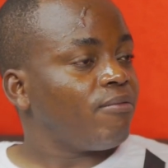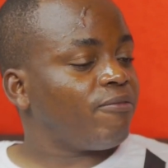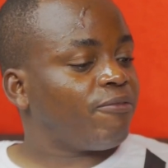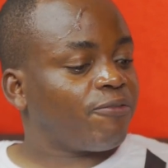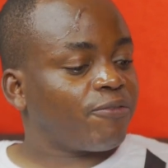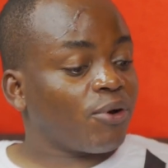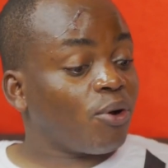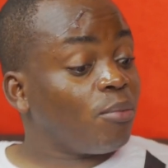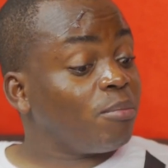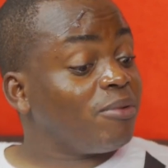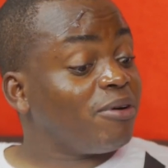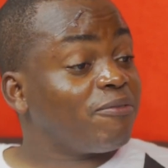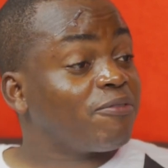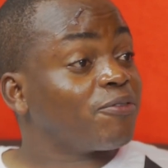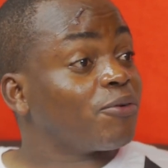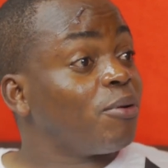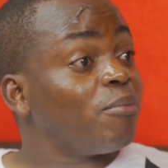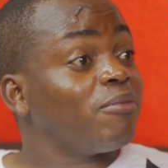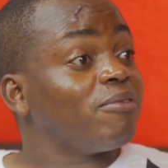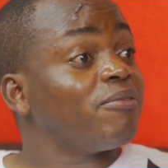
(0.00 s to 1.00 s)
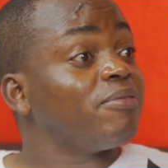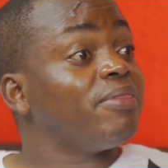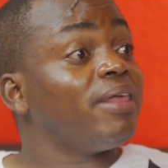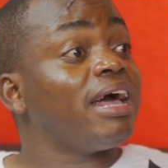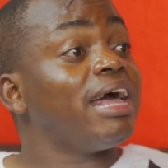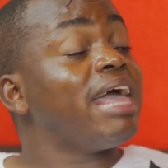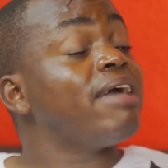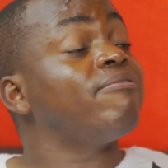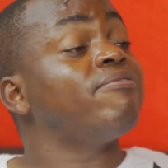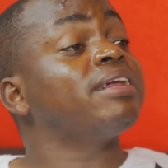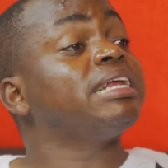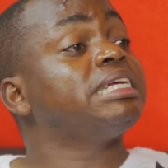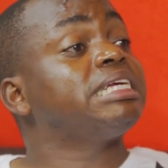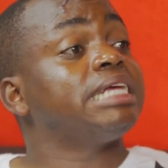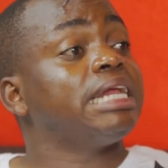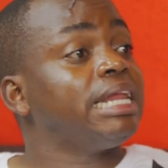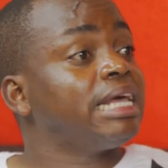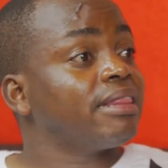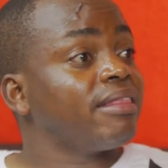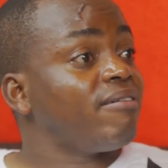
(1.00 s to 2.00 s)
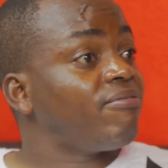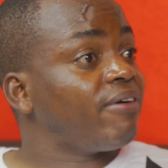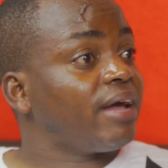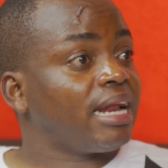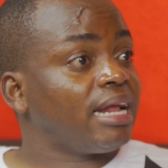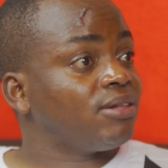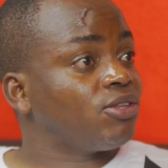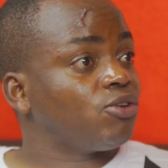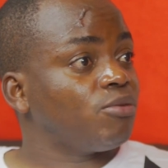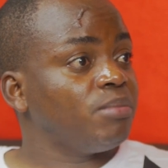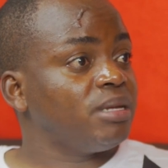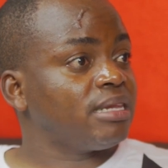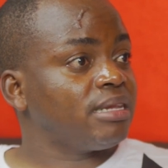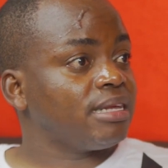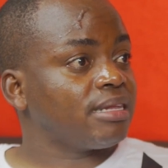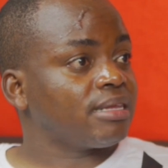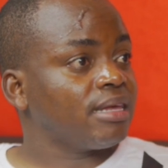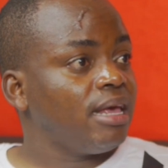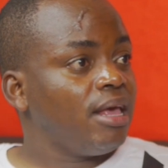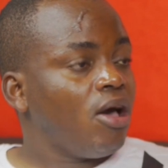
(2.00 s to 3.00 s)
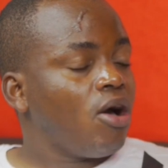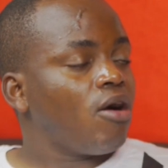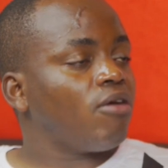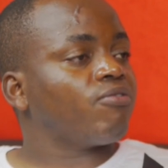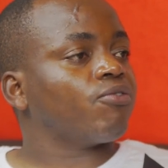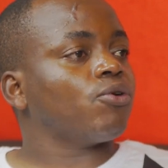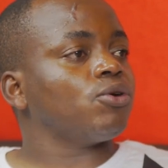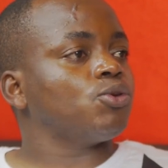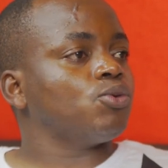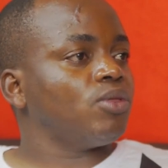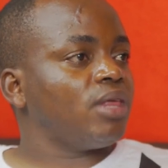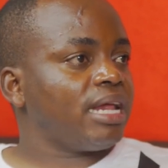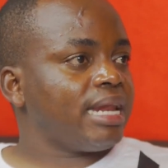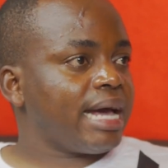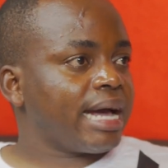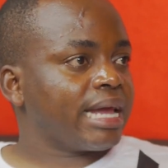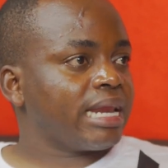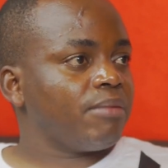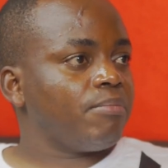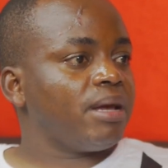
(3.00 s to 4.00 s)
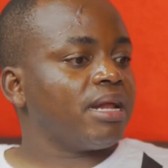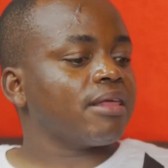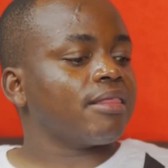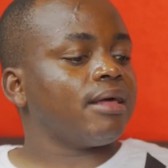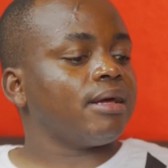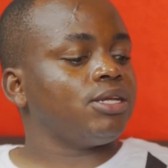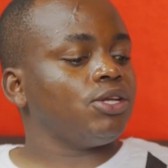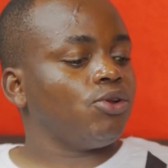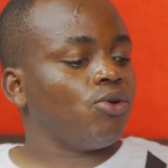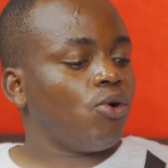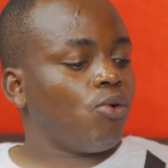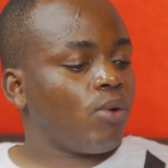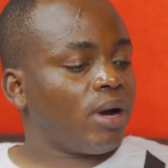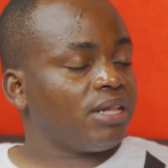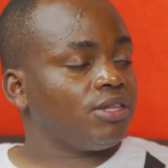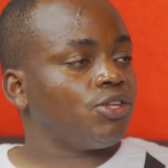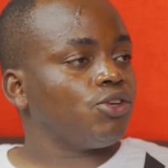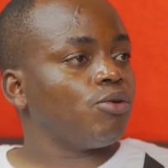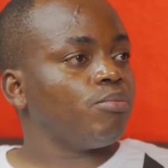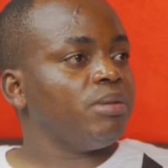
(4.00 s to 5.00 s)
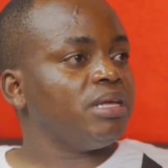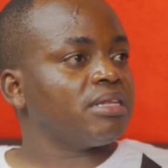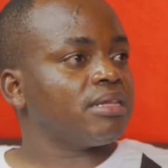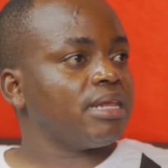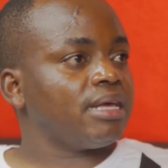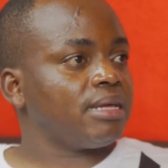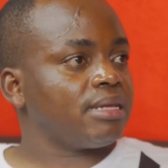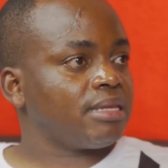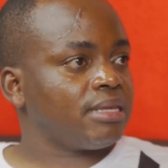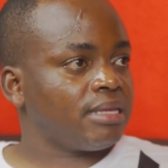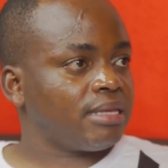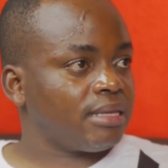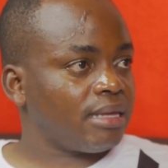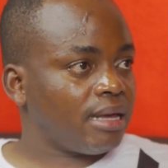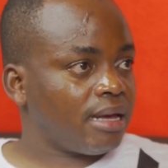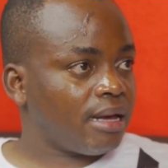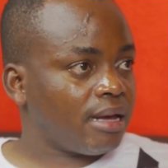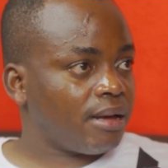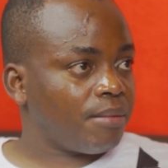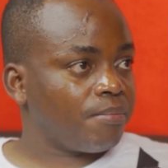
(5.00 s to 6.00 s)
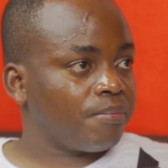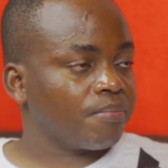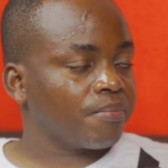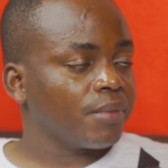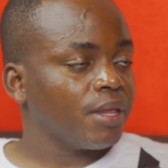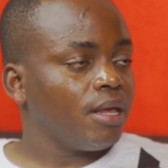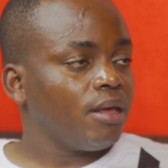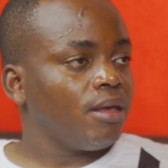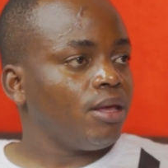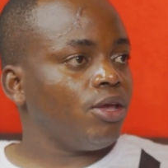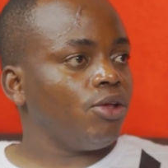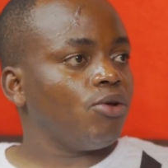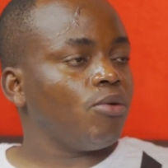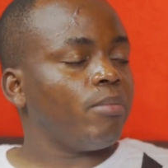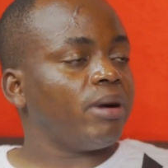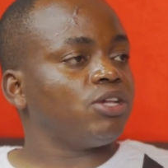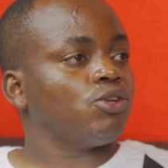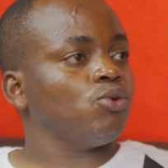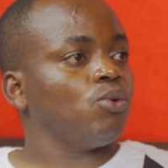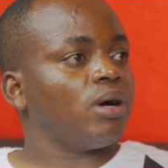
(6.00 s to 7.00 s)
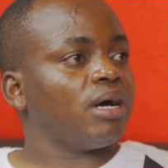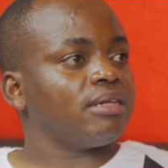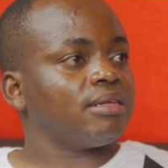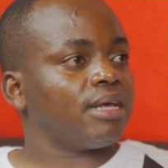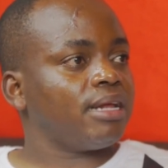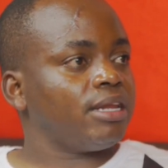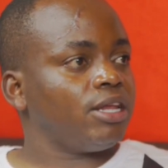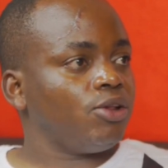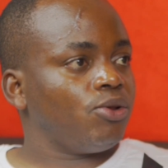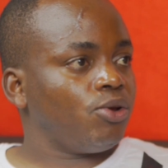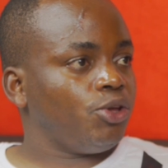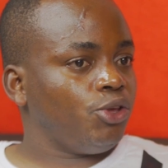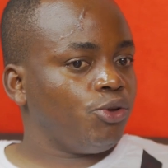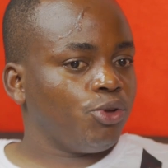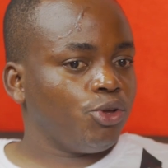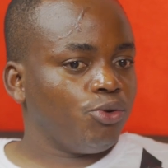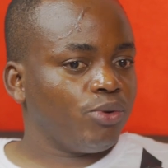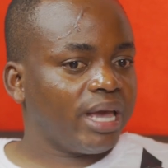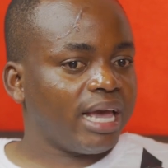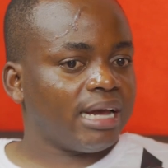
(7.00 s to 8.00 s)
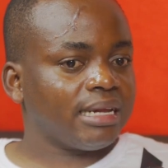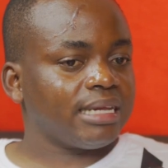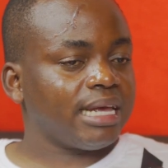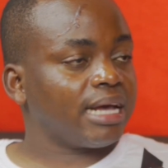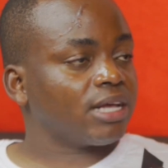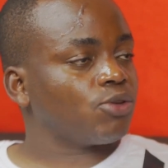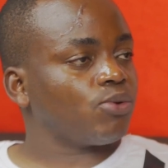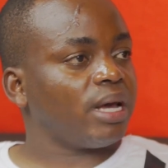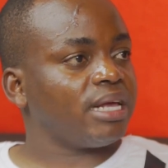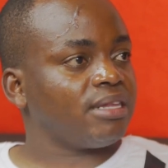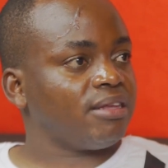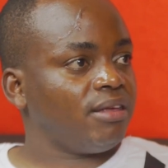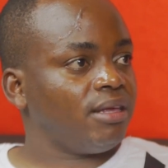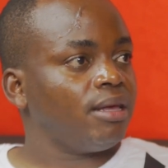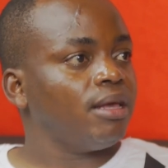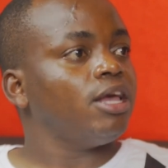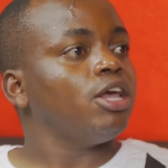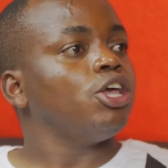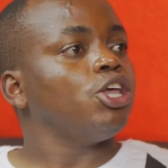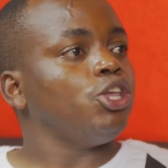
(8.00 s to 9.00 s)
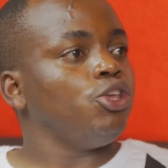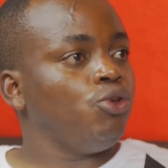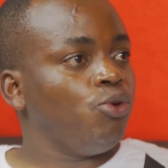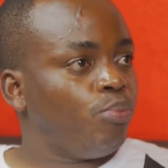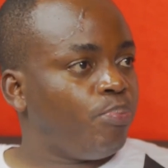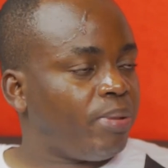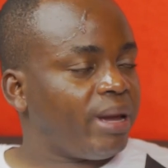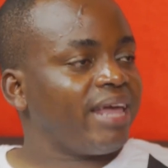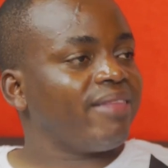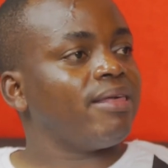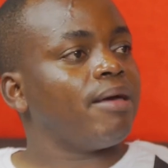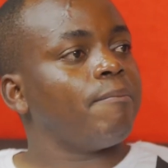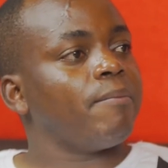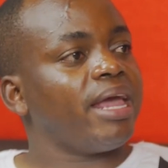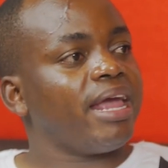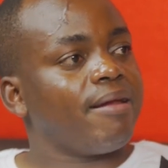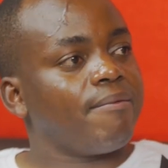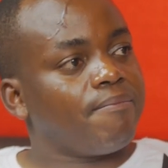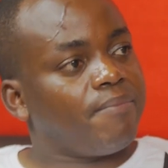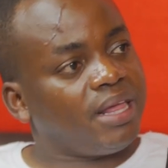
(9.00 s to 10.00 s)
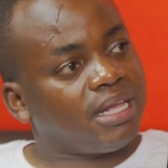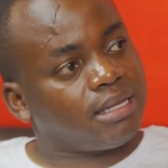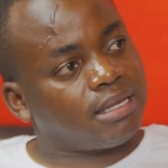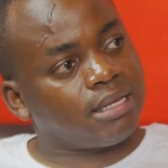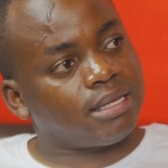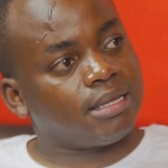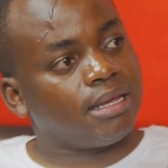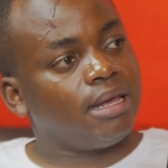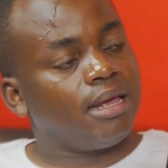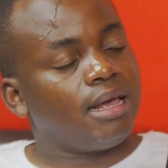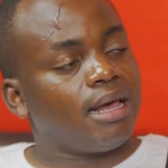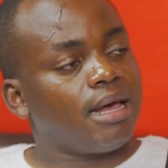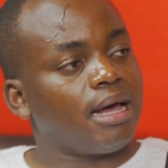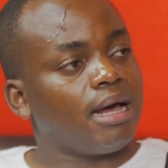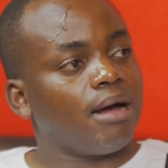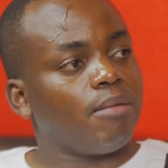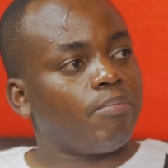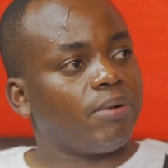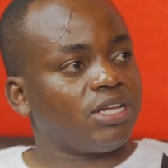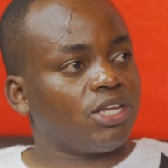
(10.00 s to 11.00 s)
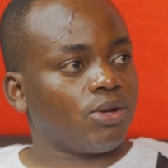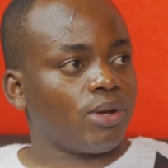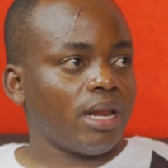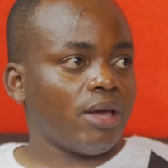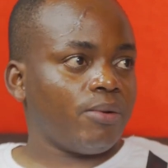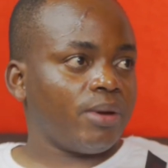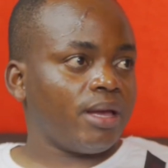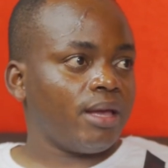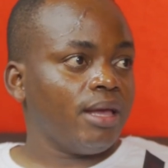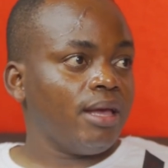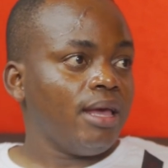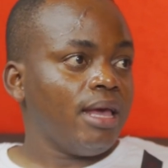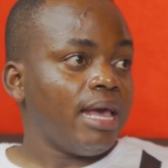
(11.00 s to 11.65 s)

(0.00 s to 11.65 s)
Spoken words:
From every shilling, they finance your business. Of course, with an agreement that, once your business, matures and, you get XYZ, you pay them in this particular way.